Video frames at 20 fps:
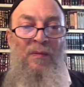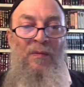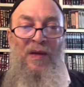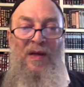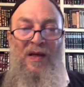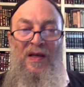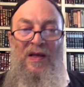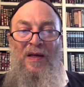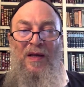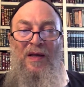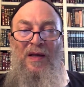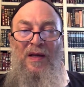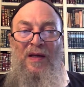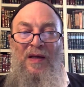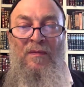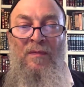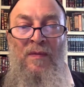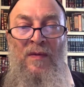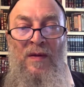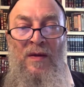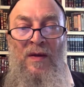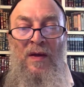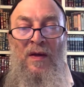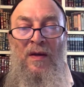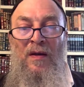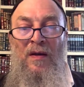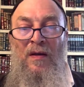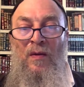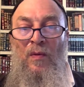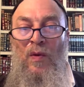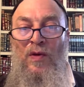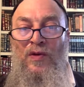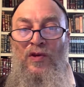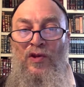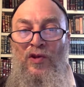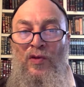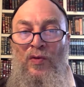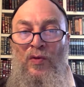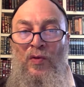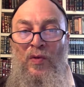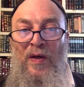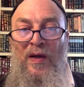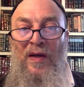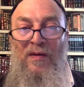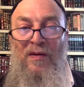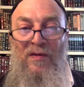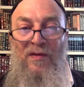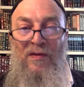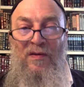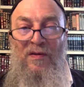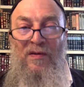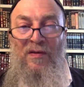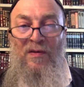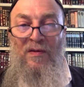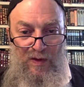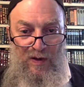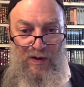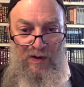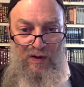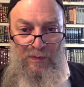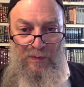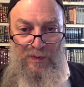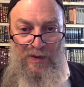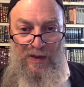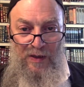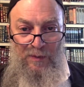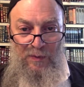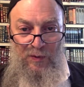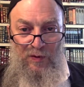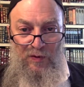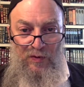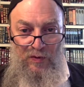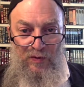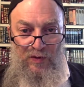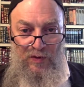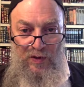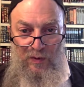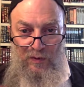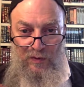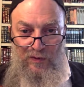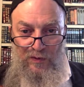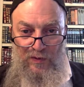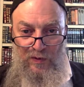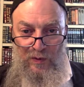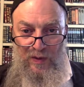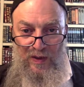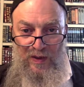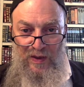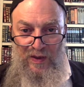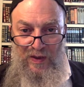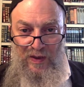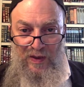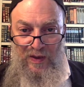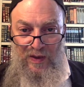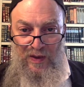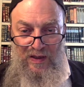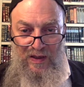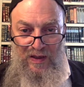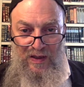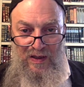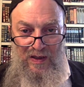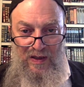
Meaning, when you interact with other people, you don't do it in